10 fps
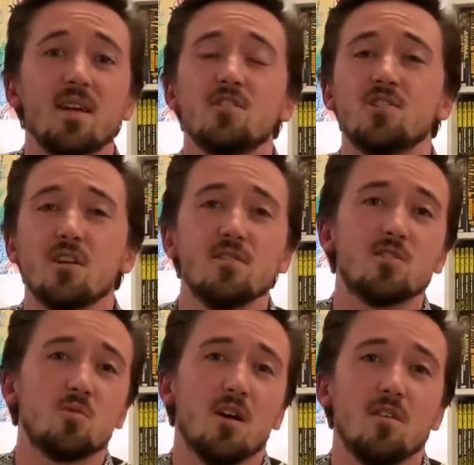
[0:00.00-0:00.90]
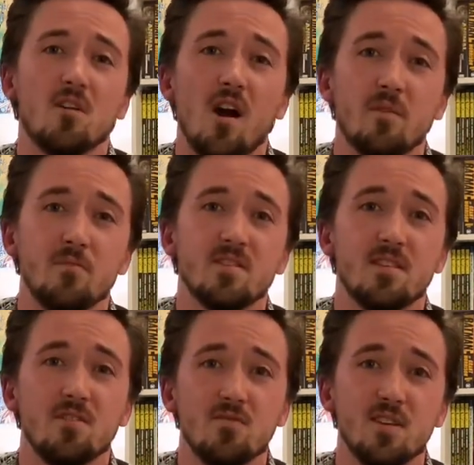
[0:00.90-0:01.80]
and share this with other Omnibus
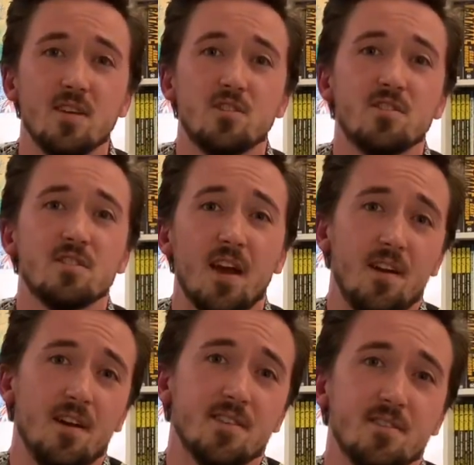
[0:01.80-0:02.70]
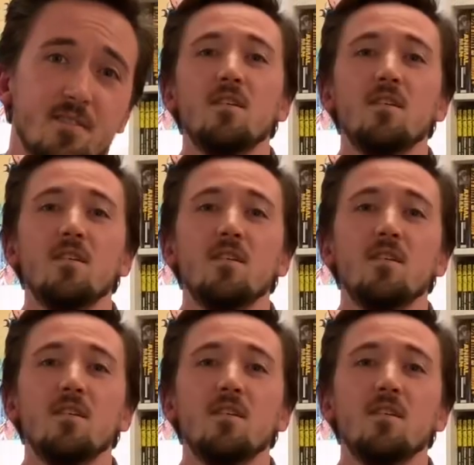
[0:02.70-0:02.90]
enthusiasts just like us.